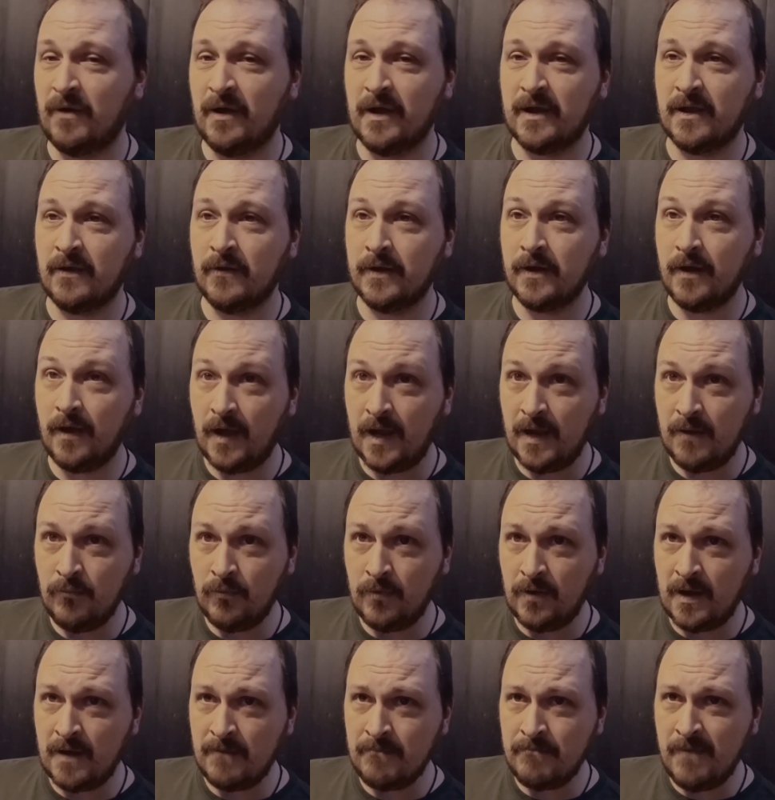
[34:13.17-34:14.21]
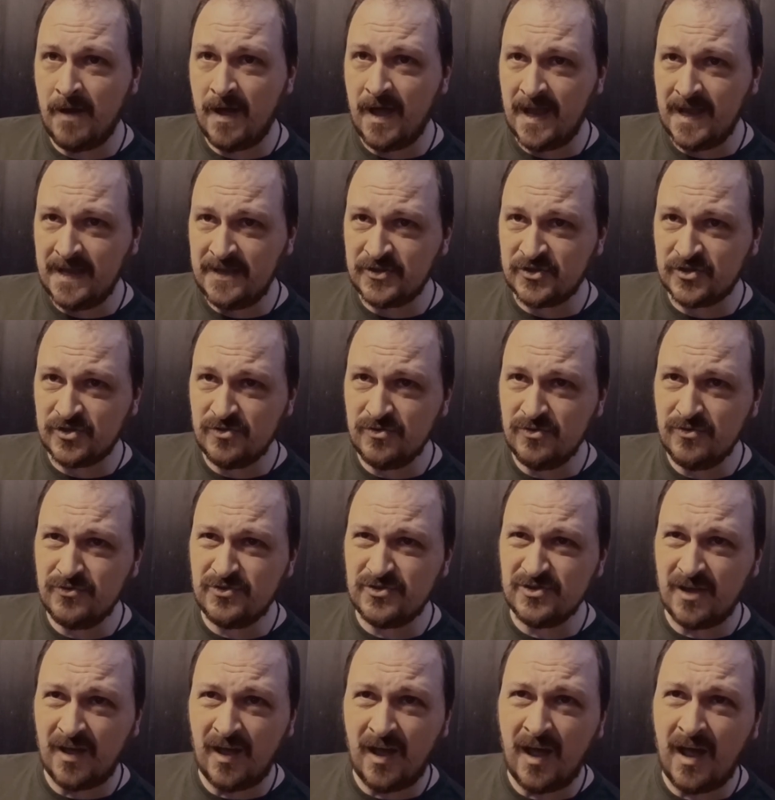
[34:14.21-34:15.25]
going, "I want my
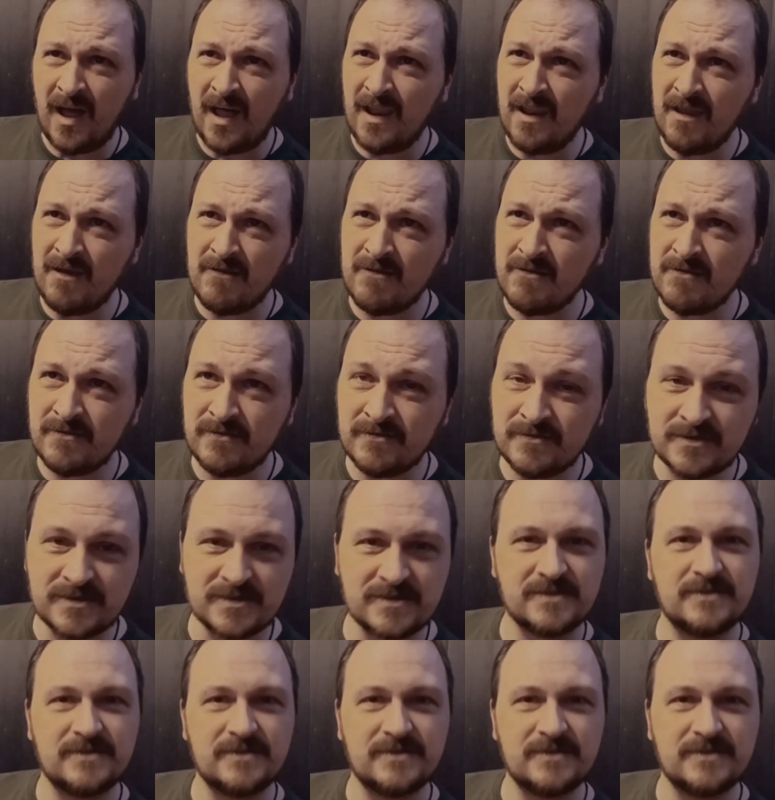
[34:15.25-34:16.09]
$2"